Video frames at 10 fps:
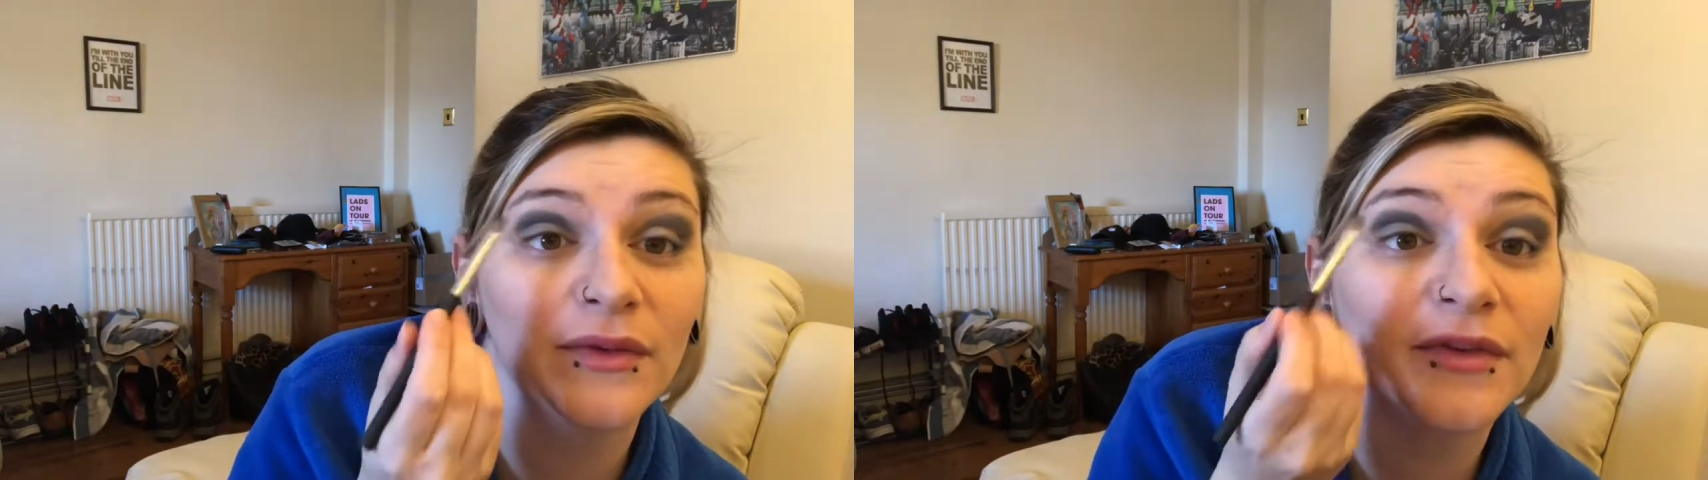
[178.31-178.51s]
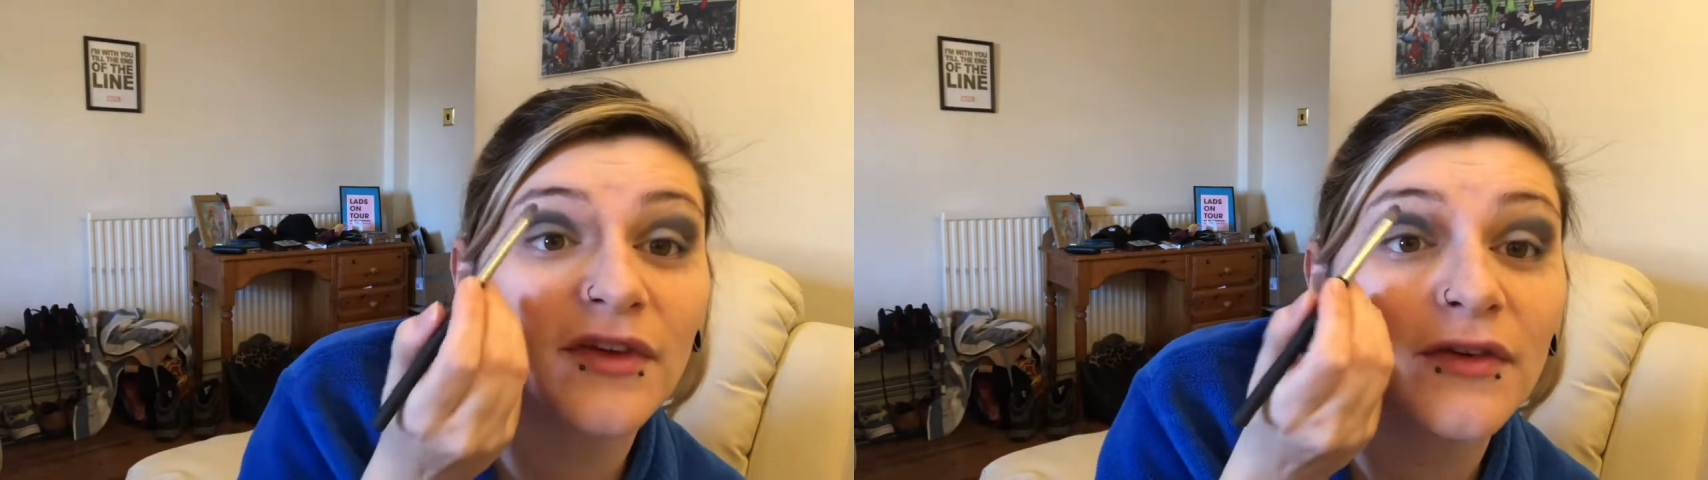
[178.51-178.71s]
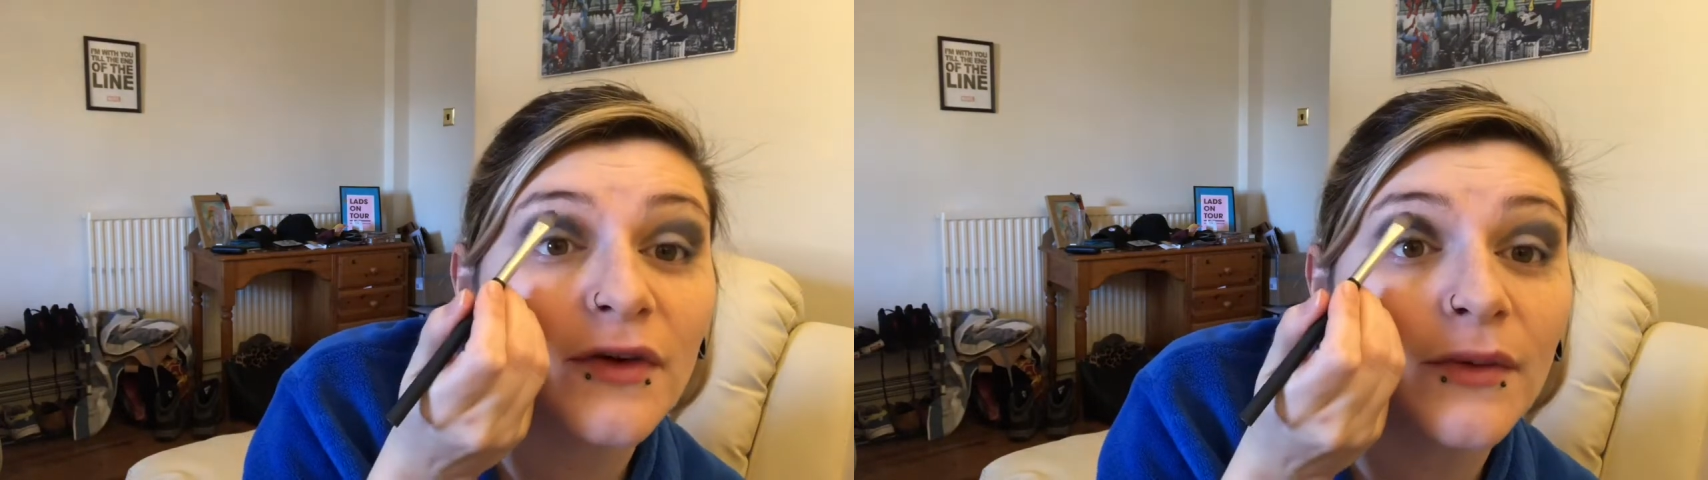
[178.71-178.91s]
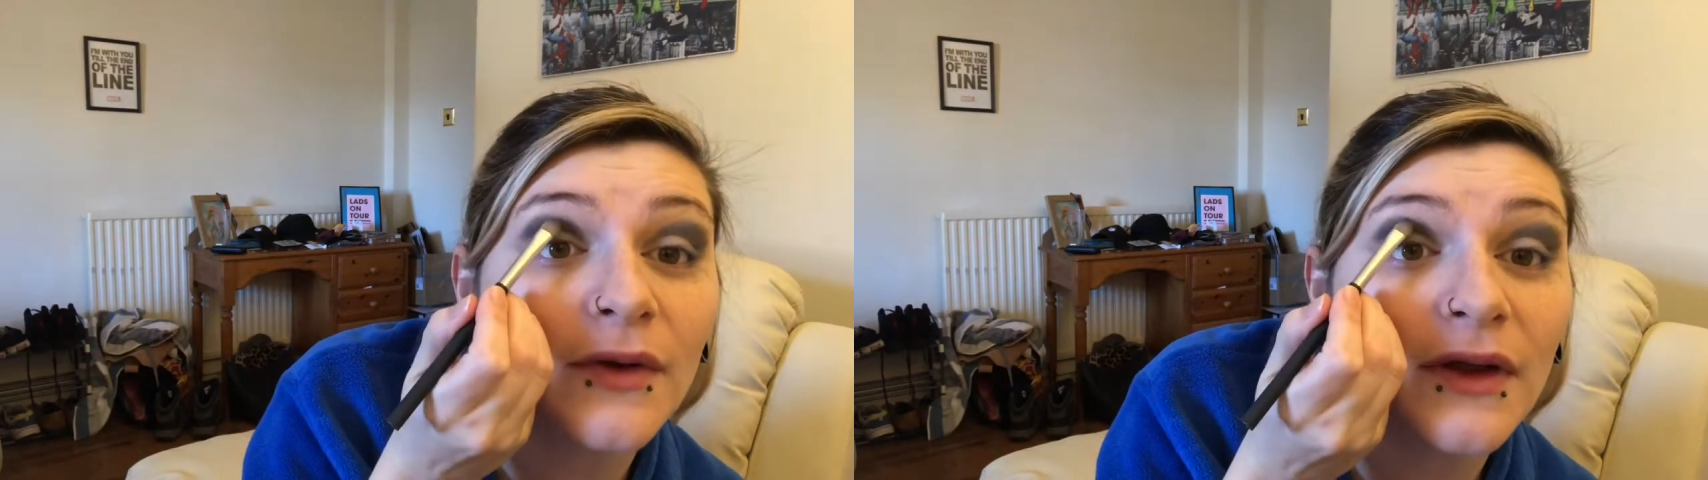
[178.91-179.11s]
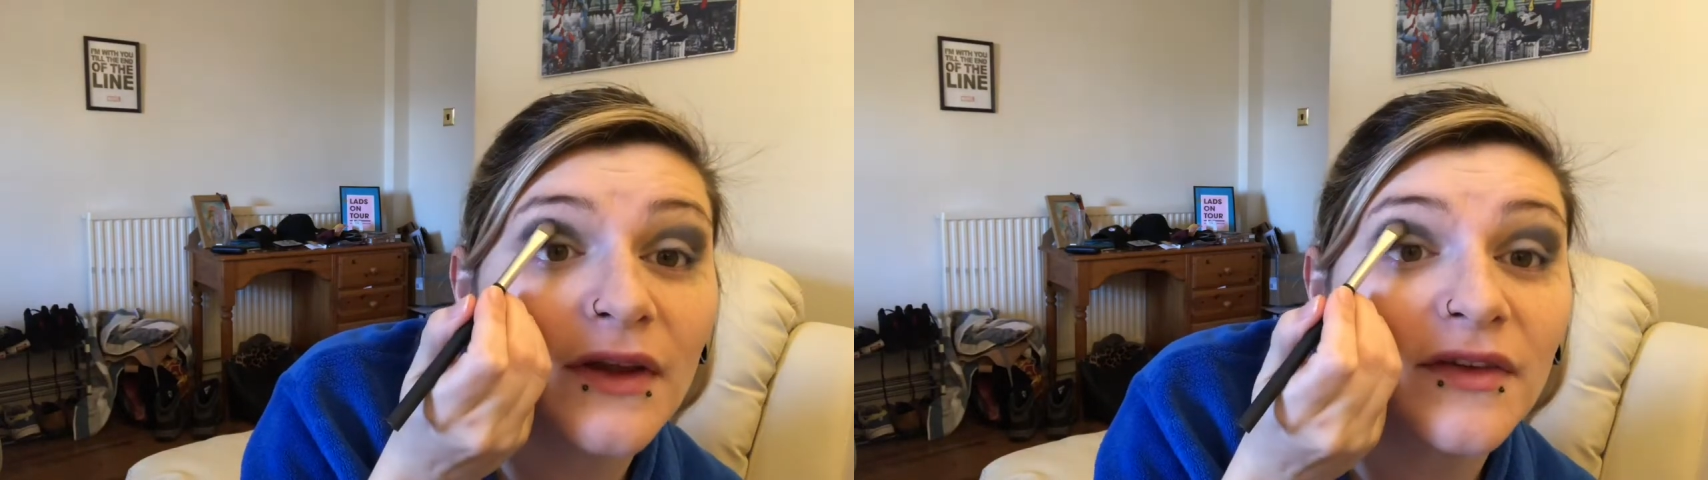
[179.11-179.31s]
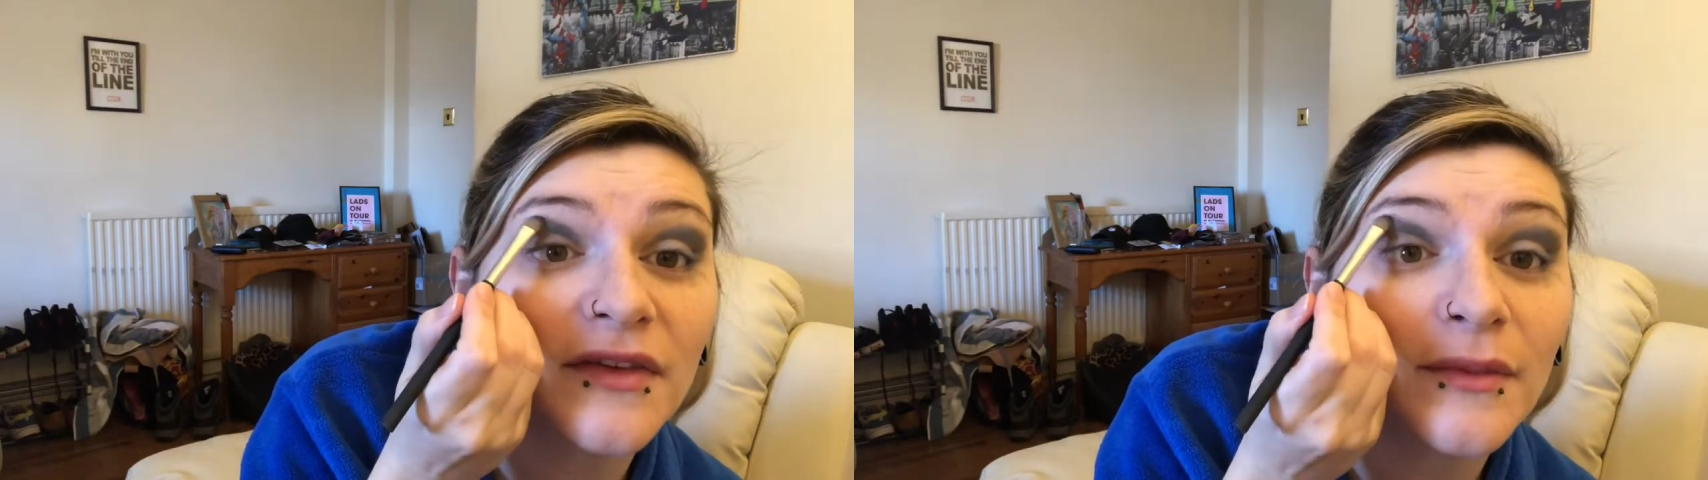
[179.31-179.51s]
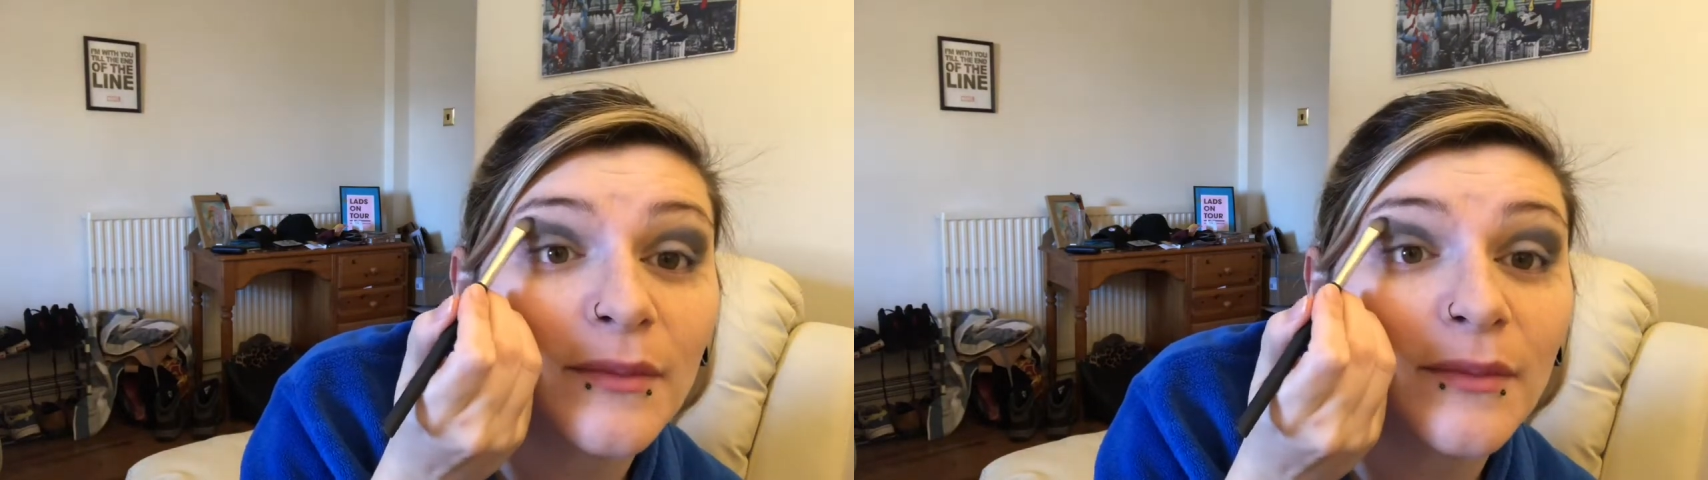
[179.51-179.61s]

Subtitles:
difficult it is to